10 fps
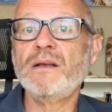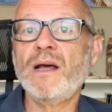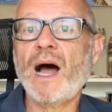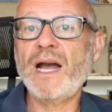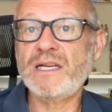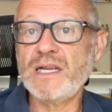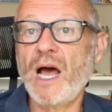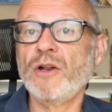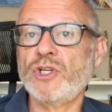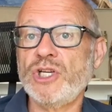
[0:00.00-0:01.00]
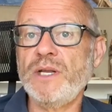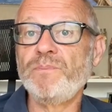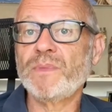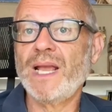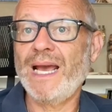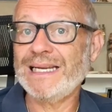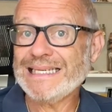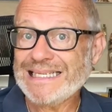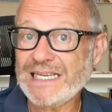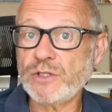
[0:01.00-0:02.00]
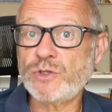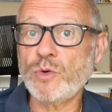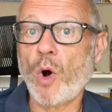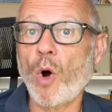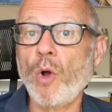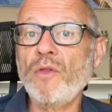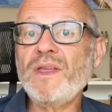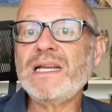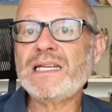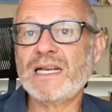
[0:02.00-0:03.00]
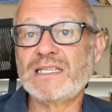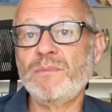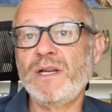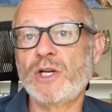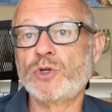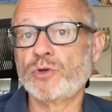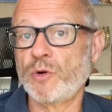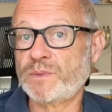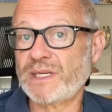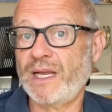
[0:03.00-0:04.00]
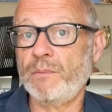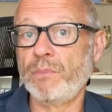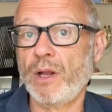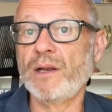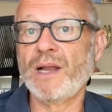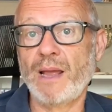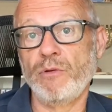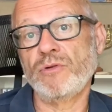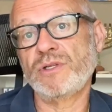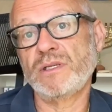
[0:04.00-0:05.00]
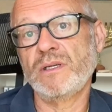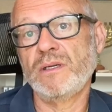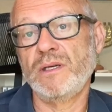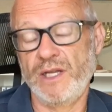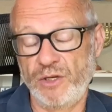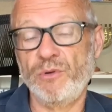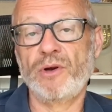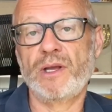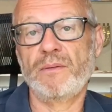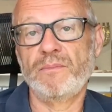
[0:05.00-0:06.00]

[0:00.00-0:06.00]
ideology and adhere to all the anti-Semitic tropes and blood libels in the book.